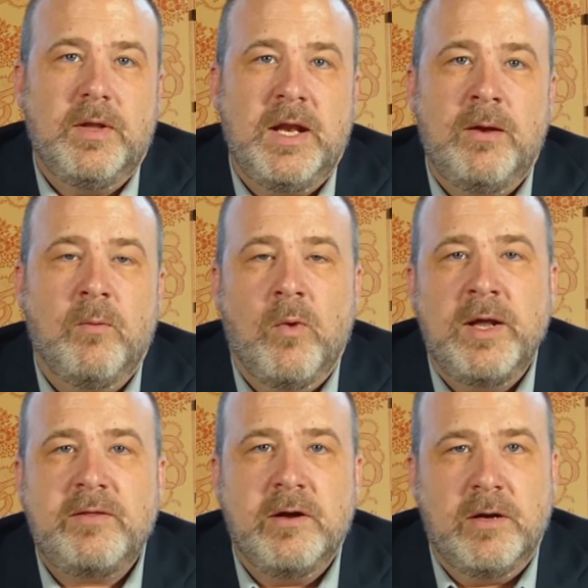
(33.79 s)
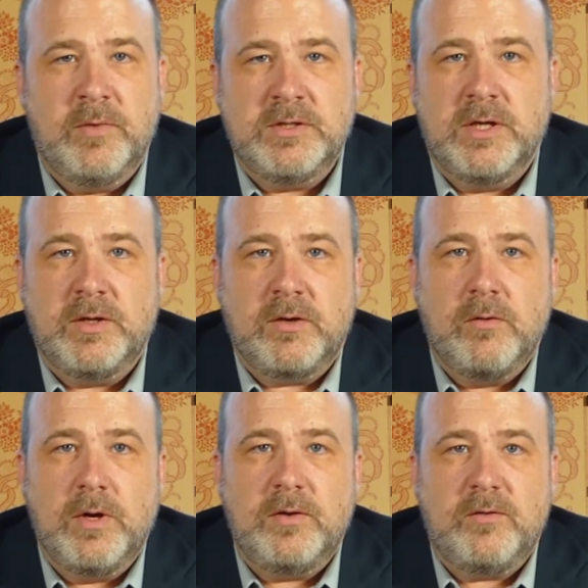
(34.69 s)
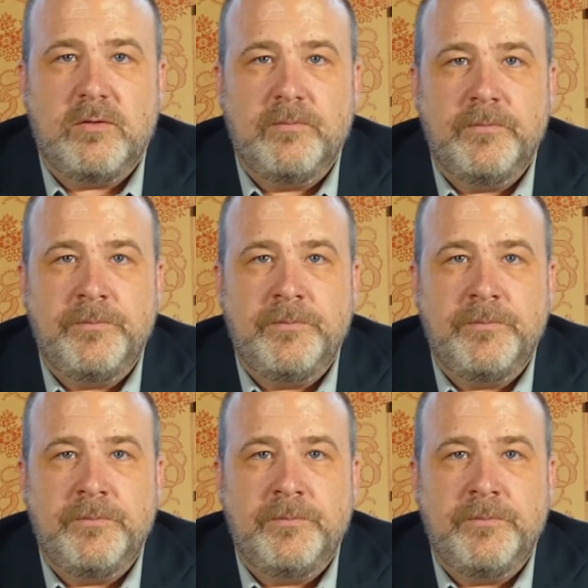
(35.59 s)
They didn't want their image on the coins.